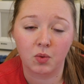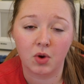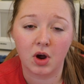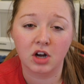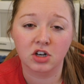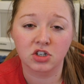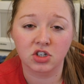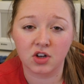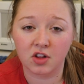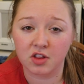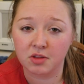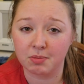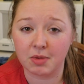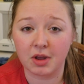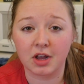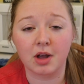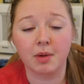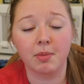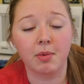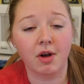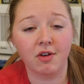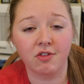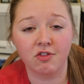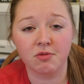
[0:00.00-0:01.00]
washed all the
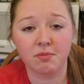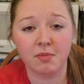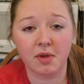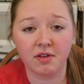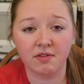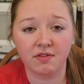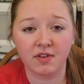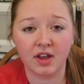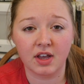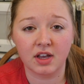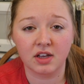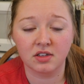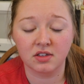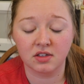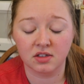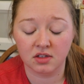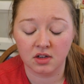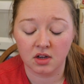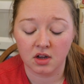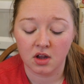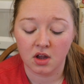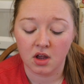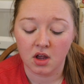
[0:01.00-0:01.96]
makeup off of my face.